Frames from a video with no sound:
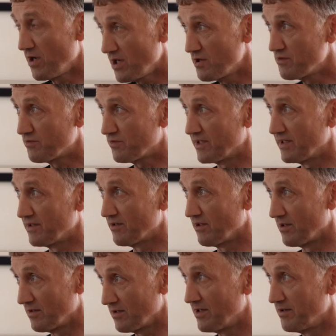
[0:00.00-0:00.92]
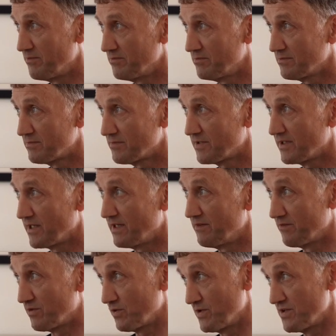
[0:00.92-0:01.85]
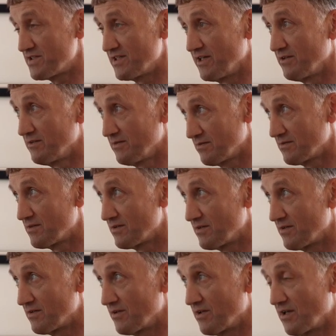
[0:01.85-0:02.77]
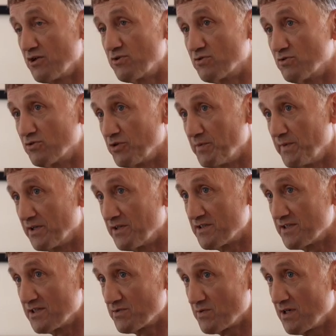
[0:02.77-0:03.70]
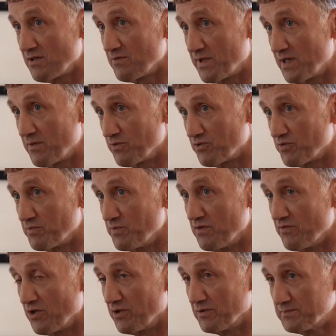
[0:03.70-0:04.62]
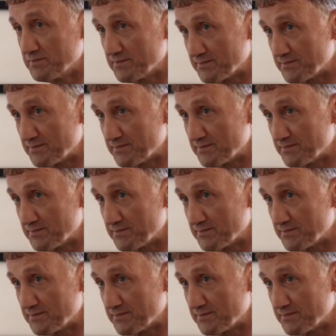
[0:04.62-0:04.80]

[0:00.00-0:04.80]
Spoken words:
well, hopefully that will influence you. the local community as well, people to move on.